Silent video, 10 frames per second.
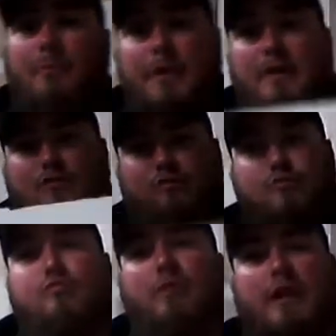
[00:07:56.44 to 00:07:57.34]
but it's
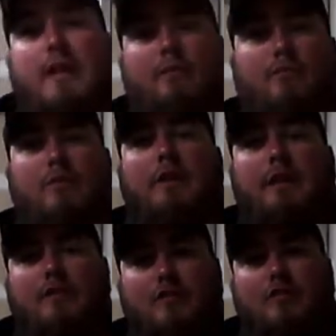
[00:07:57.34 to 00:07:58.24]
really,
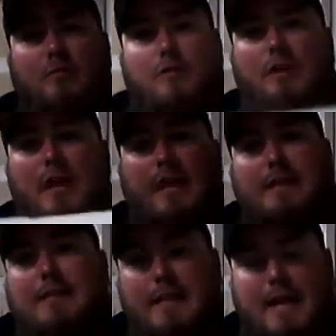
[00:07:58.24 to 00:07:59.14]
really durable, and
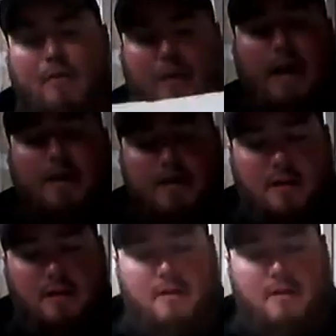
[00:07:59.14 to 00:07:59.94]
it's lightweight.